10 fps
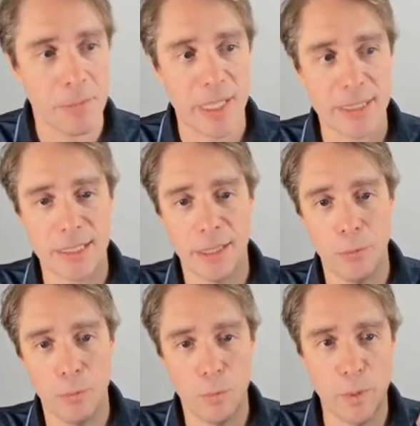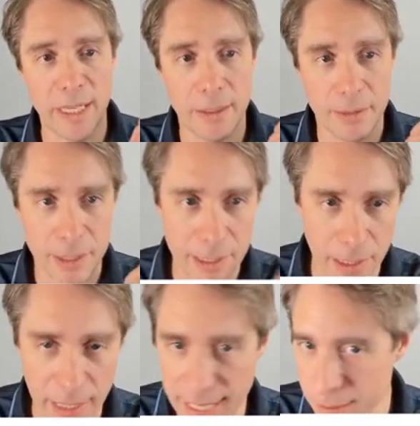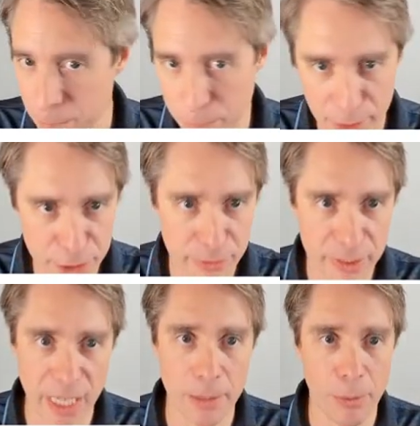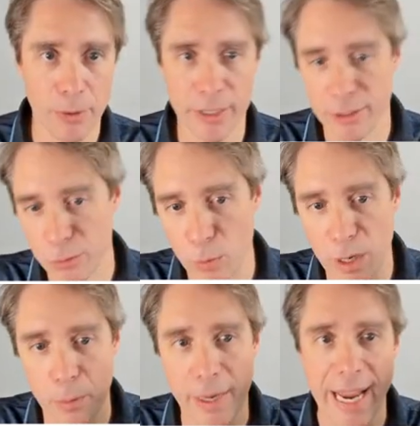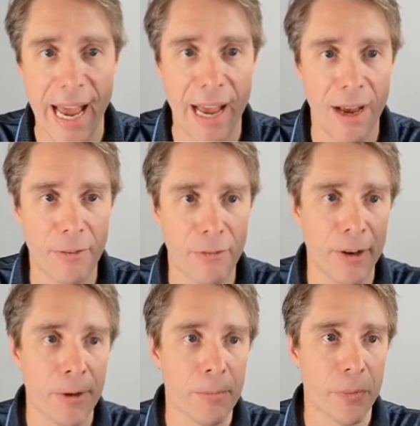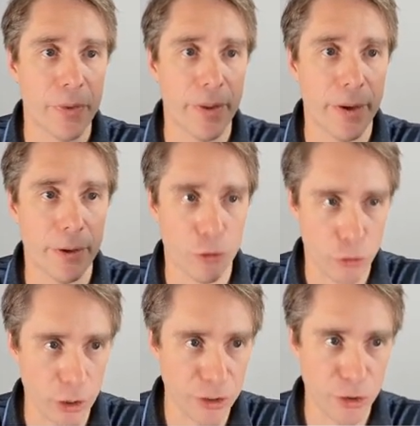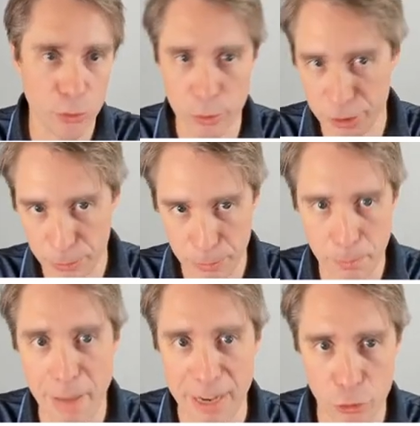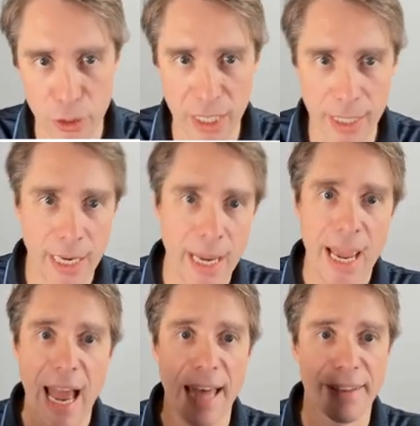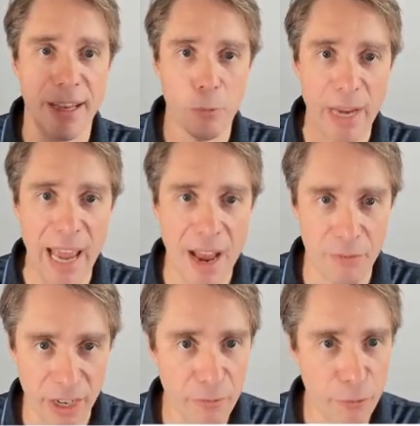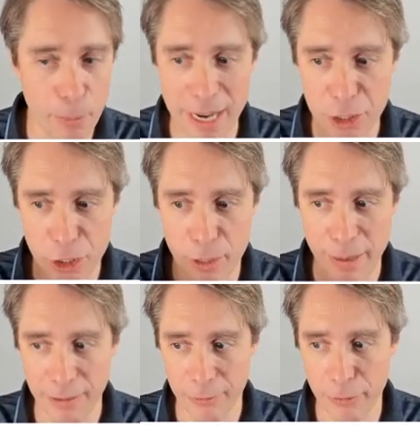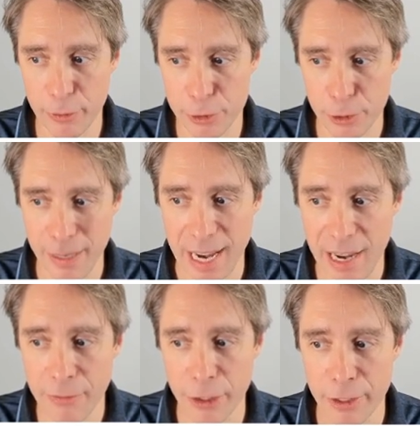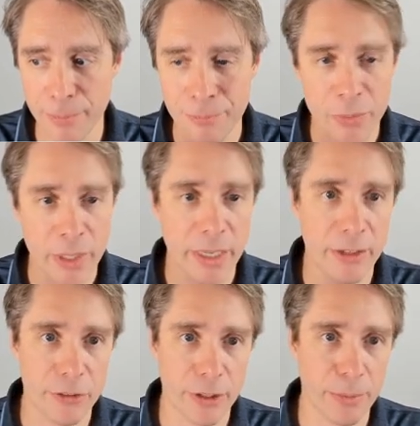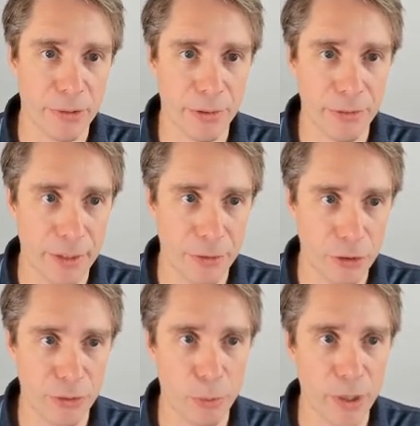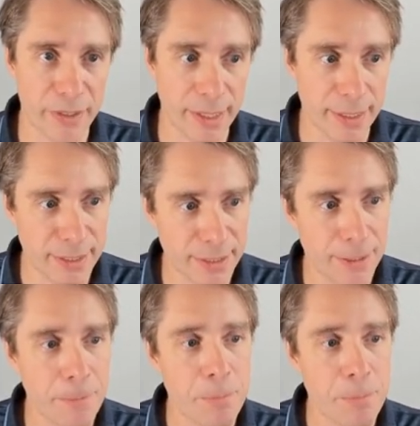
Let's say we collect a bunch of data points where we have the trust source metric, and then we have information about future behavior in terms of trustworthiness.